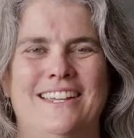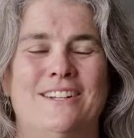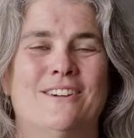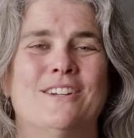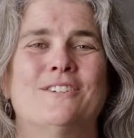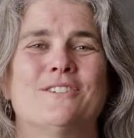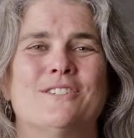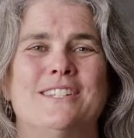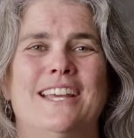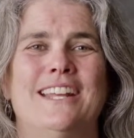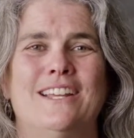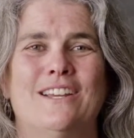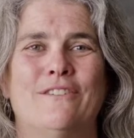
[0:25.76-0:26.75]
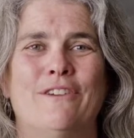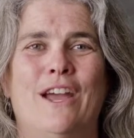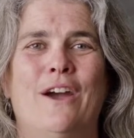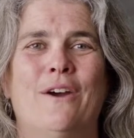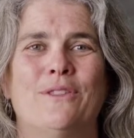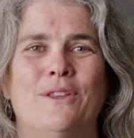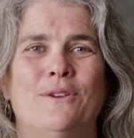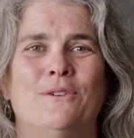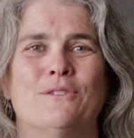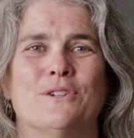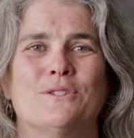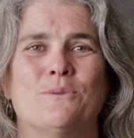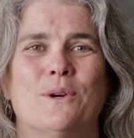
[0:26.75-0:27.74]
in our understanding of how the
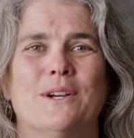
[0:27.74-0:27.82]
universe